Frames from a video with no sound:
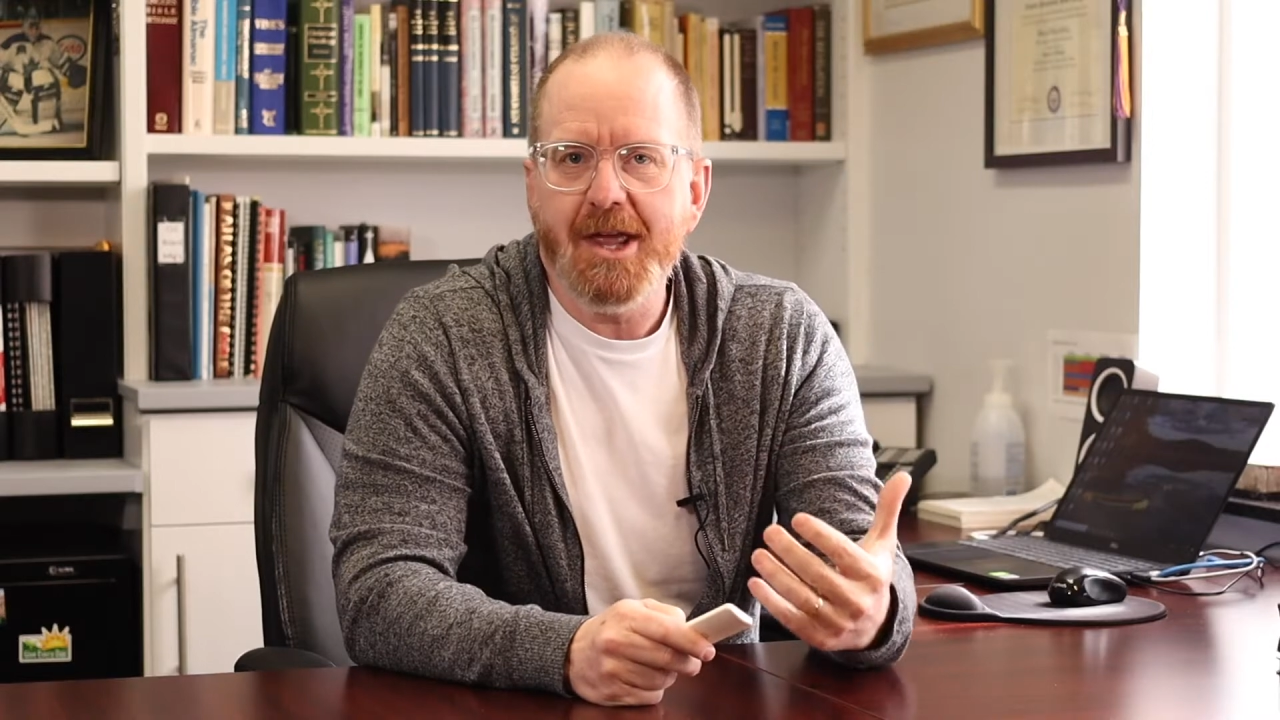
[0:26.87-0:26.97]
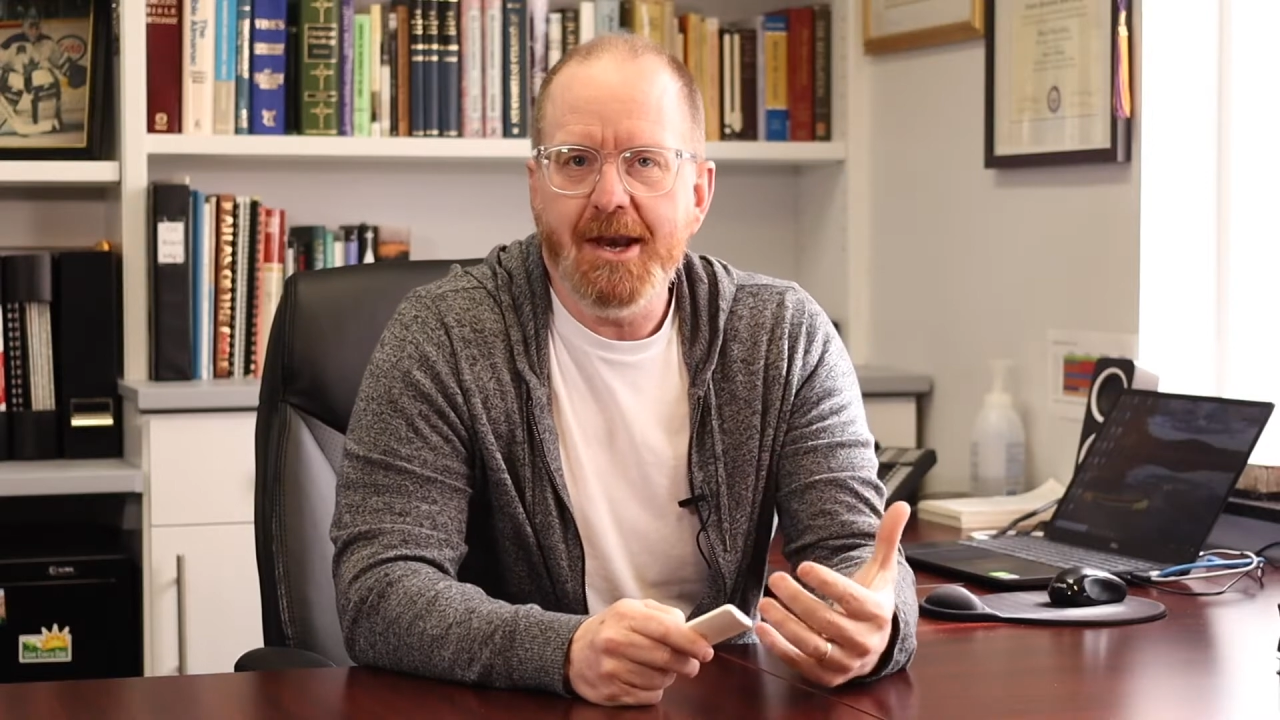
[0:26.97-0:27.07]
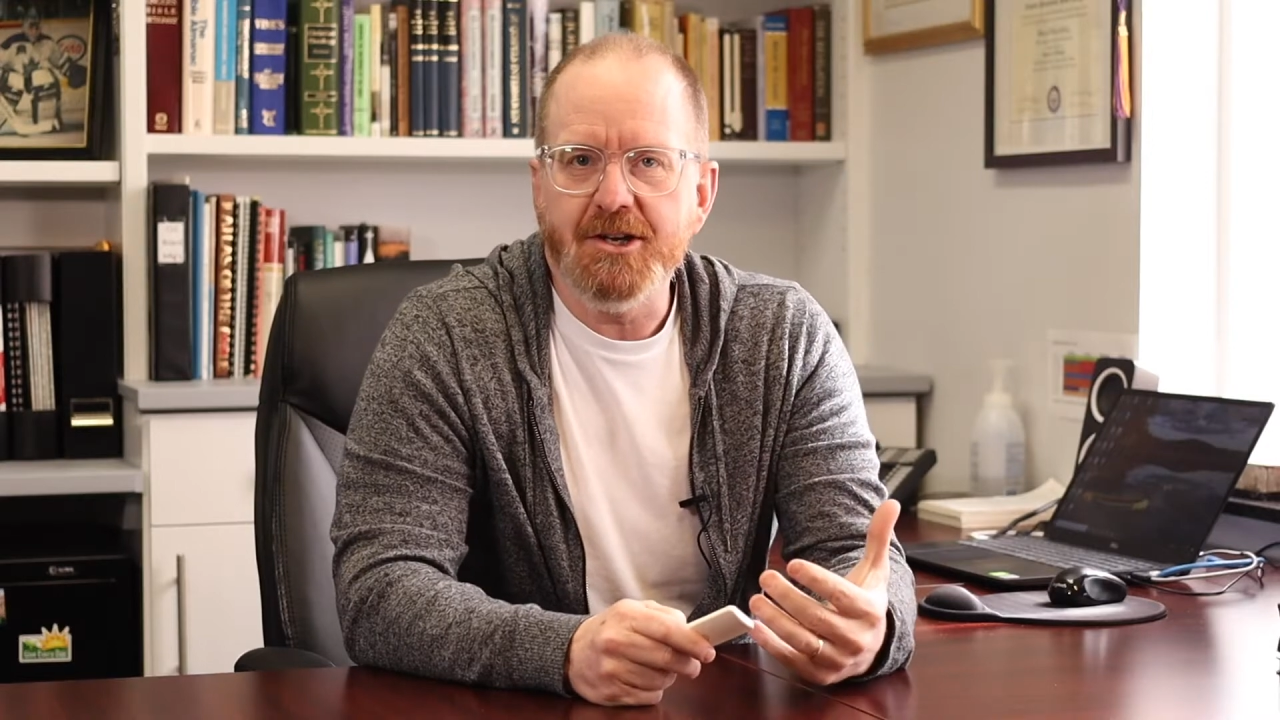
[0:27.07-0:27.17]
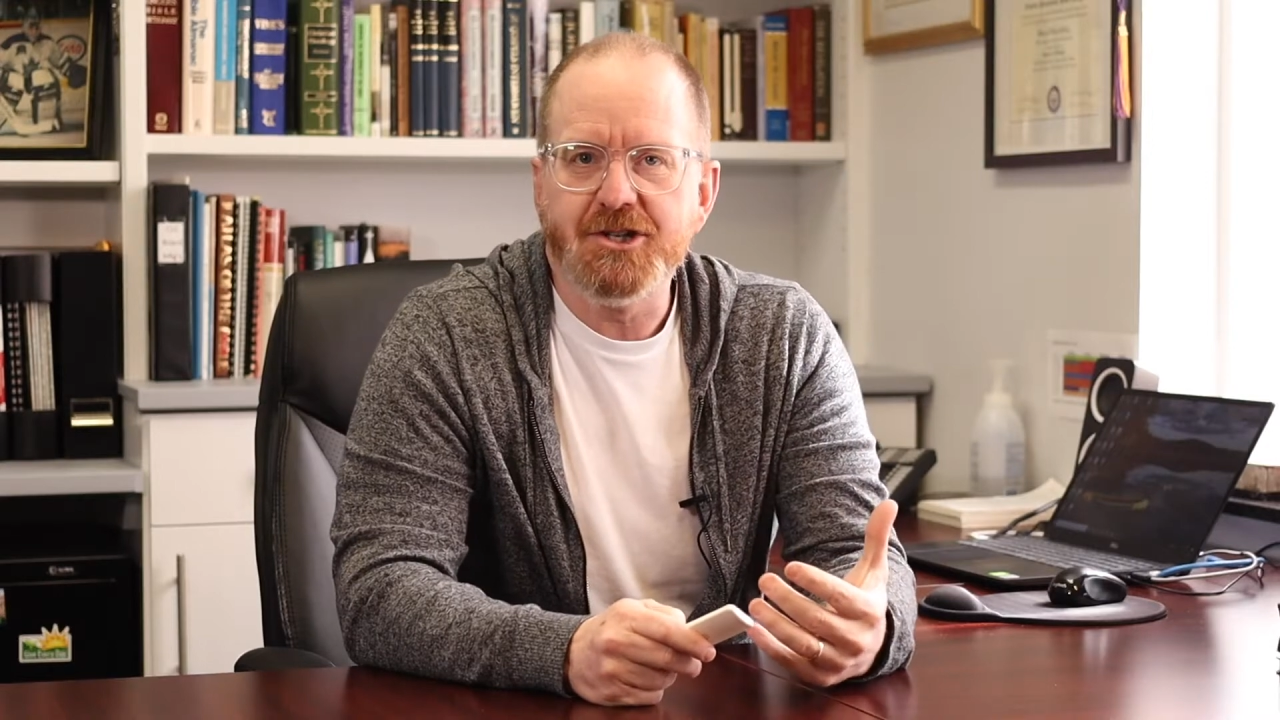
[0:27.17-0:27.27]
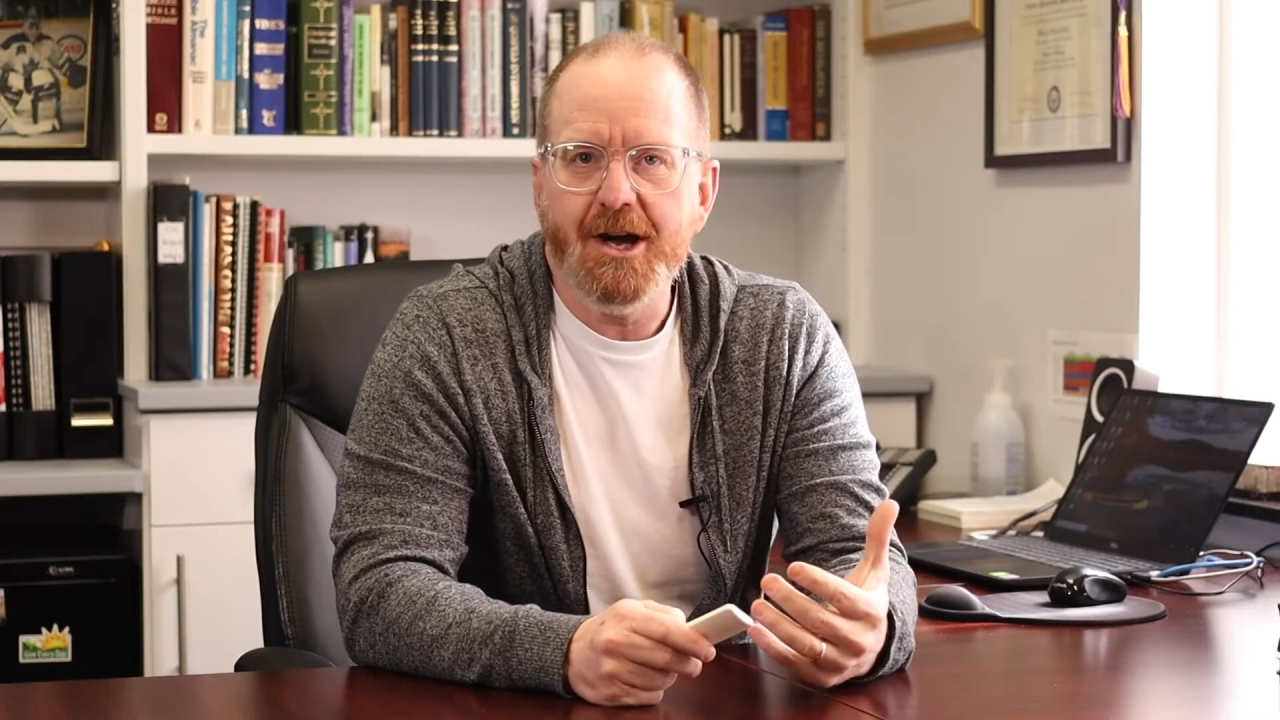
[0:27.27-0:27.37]

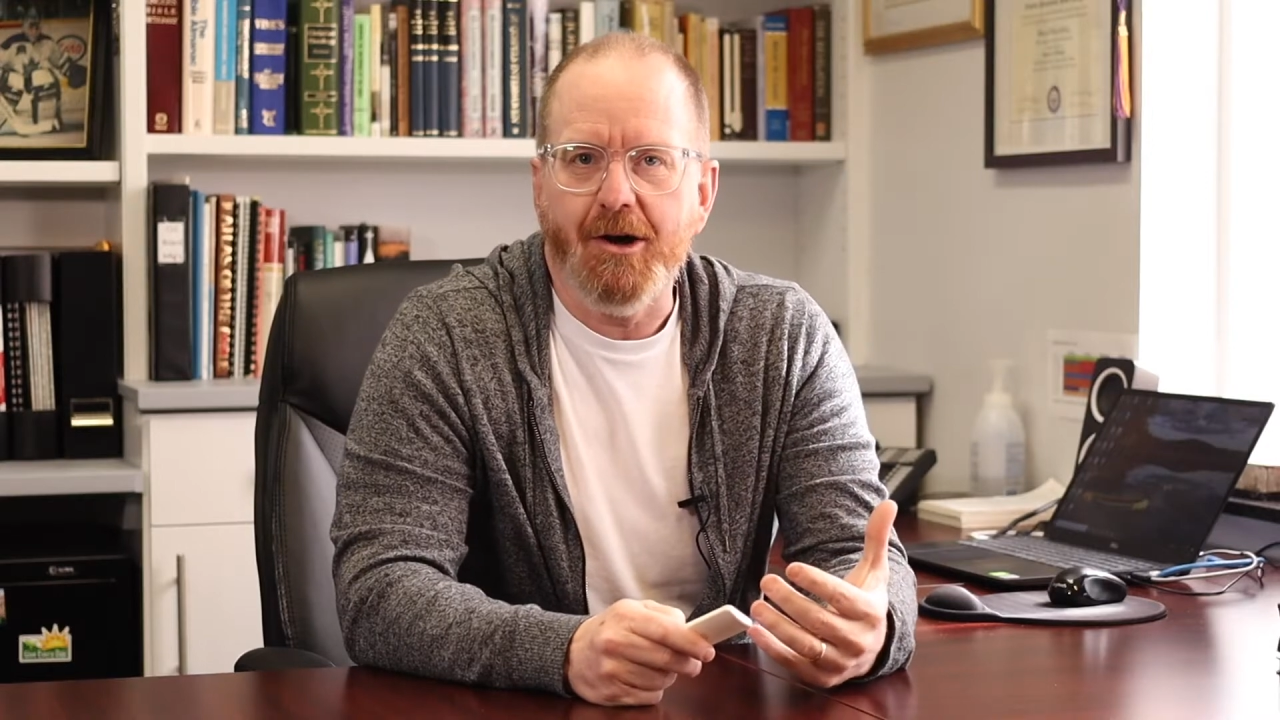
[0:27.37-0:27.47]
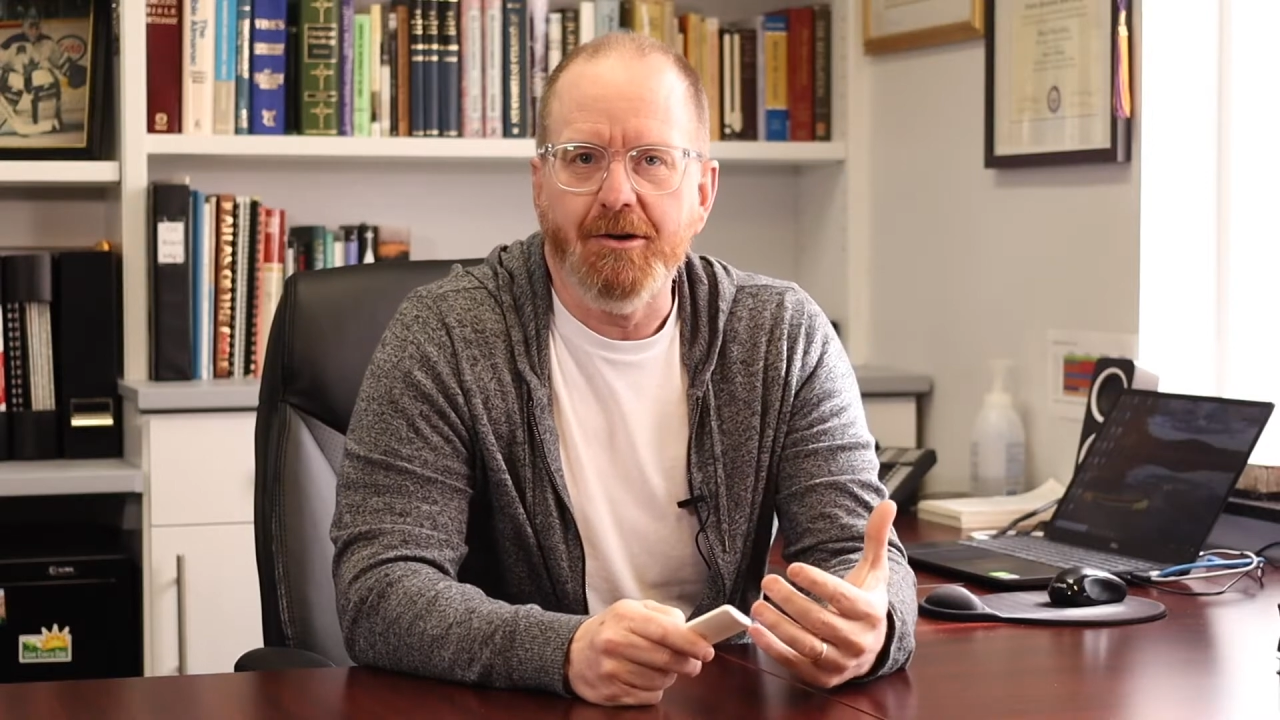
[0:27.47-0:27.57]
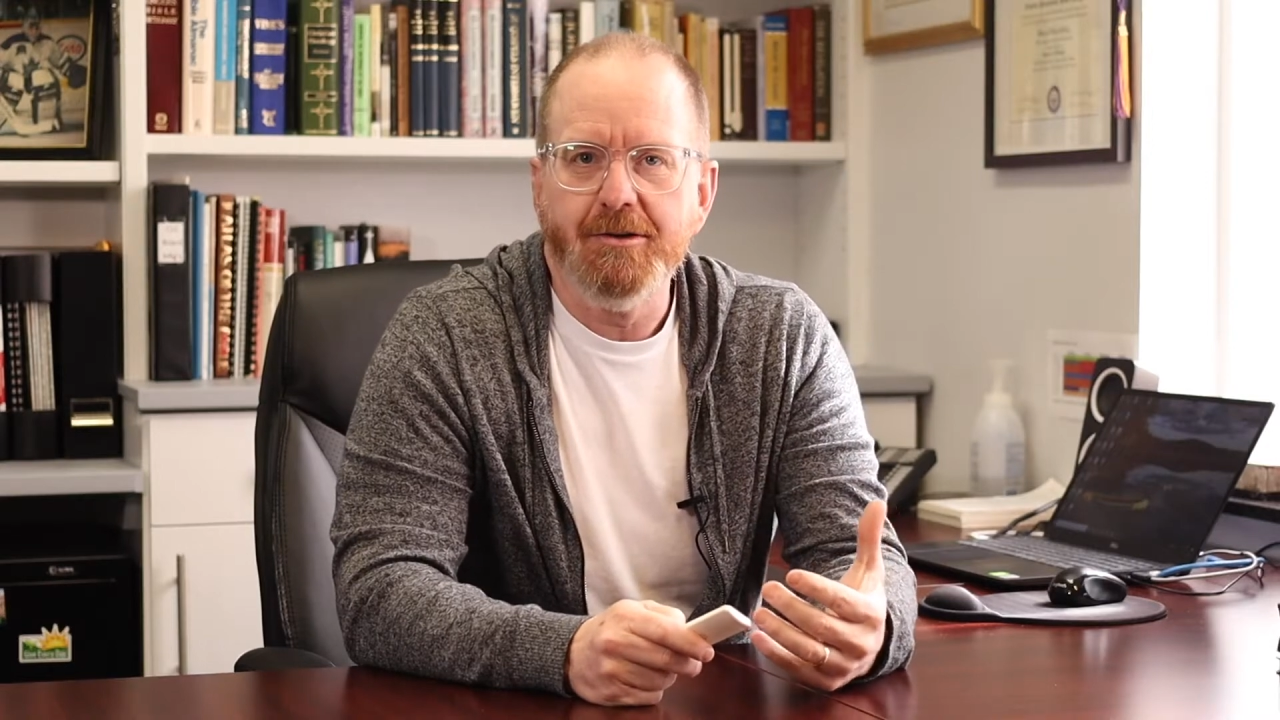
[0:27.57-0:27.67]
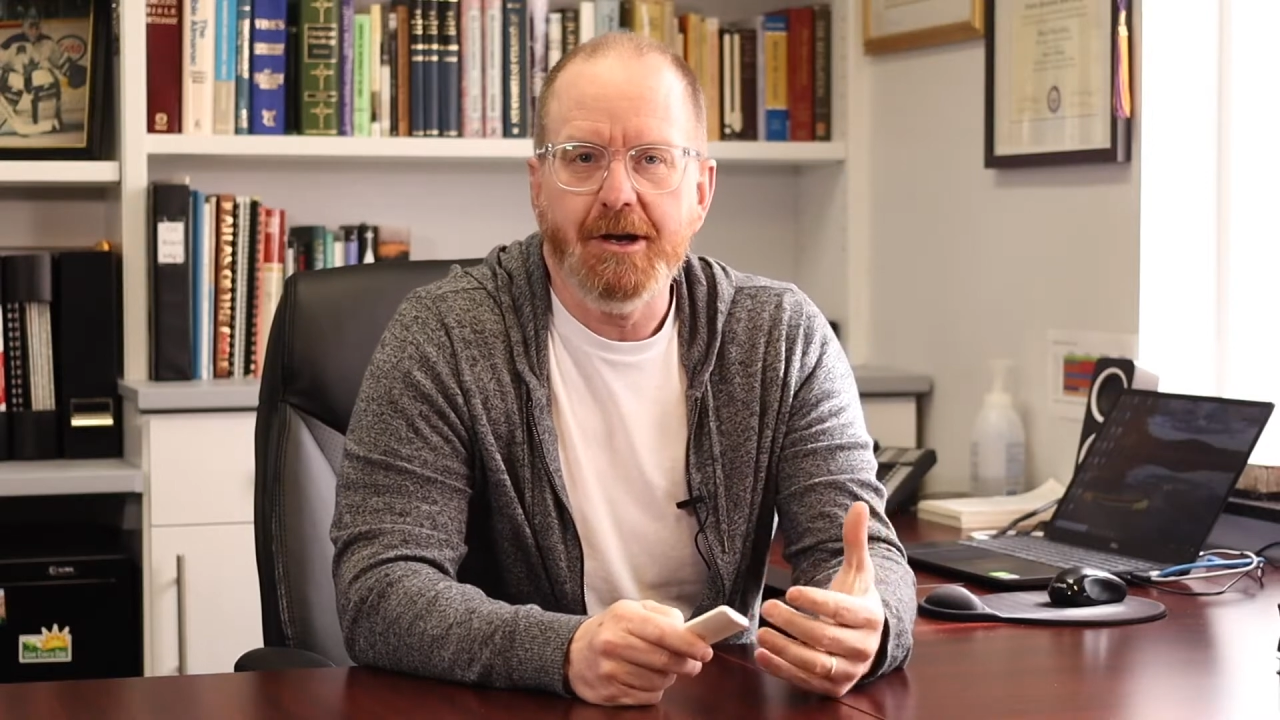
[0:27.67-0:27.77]
NHL?